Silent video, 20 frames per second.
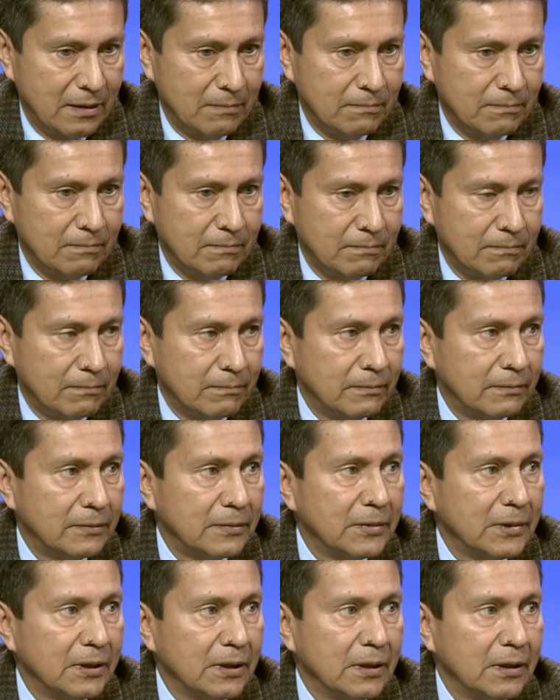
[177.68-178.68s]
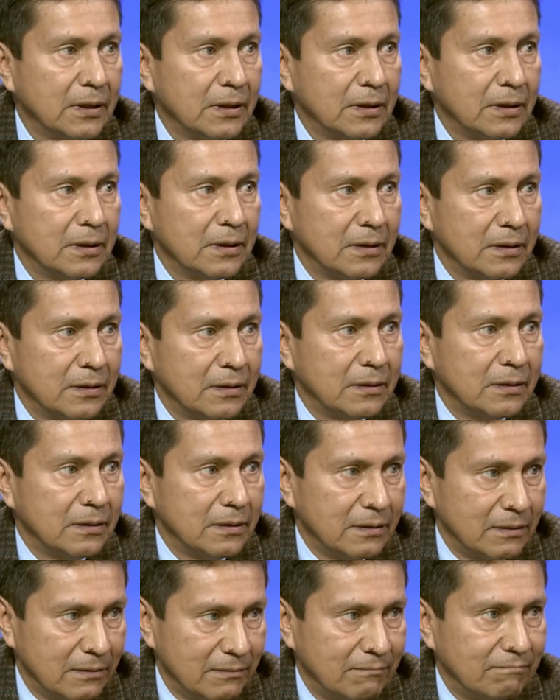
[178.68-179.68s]
supplemental should I
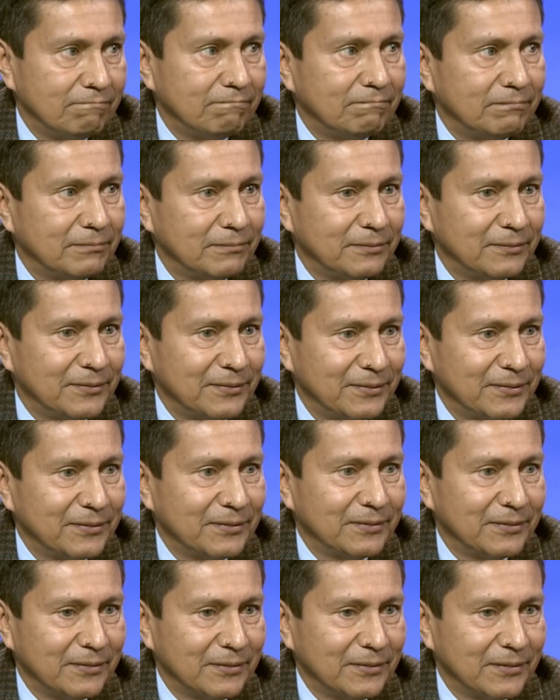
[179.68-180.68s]
get, or why do I need it,